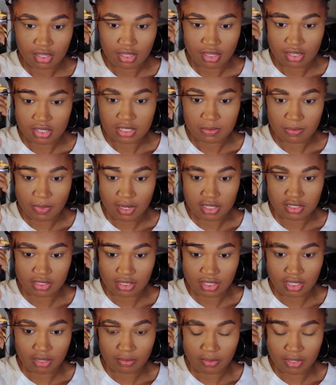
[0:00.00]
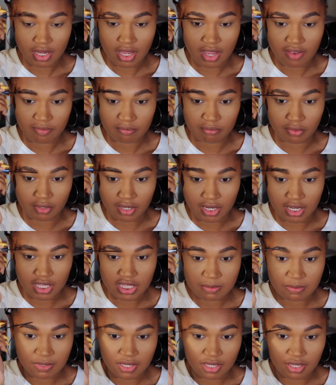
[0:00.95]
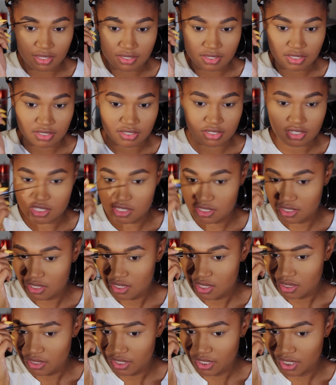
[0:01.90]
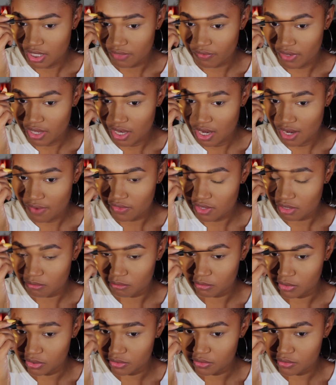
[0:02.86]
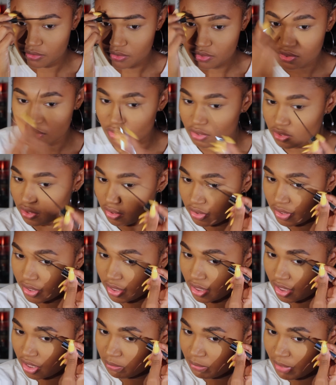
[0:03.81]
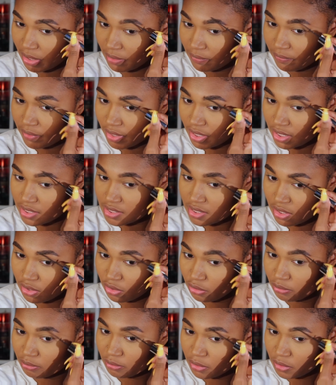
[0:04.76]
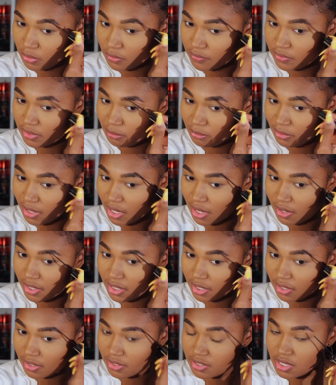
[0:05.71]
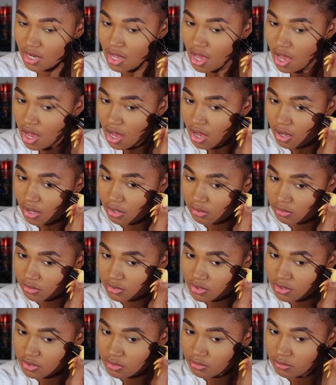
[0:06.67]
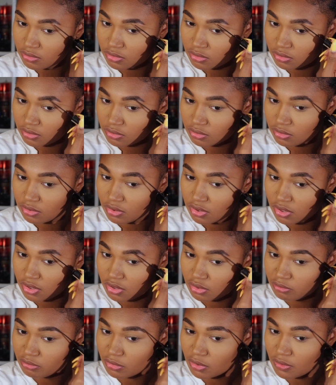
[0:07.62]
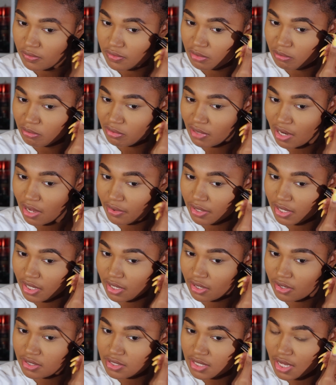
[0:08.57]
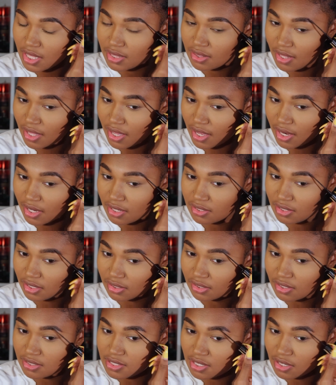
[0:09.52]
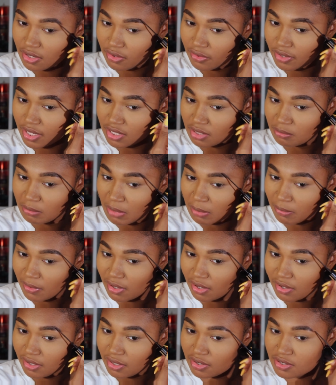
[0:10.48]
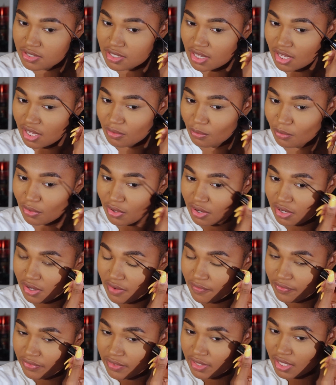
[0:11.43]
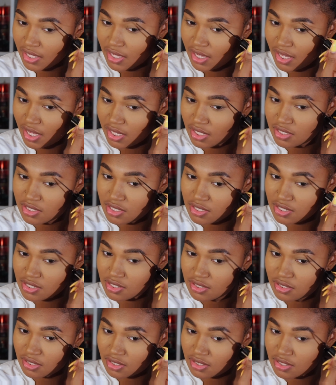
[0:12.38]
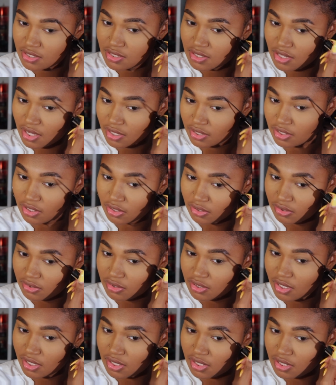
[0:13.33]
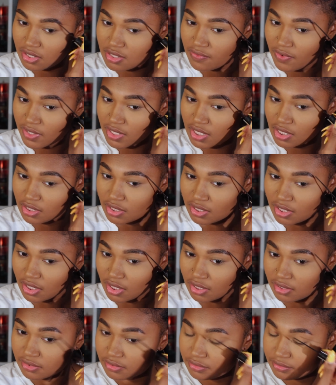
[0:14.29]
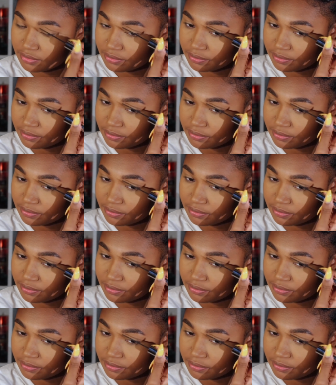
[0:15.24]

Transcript: especially like when I have braids, because it just, like if I have them loose or they're like in my face, it'll move the brow hairs. Oh shoot. It'll move the brow hairs at the end, like the tail end of my brow hairs inward. And it's not cute and it's funny looking.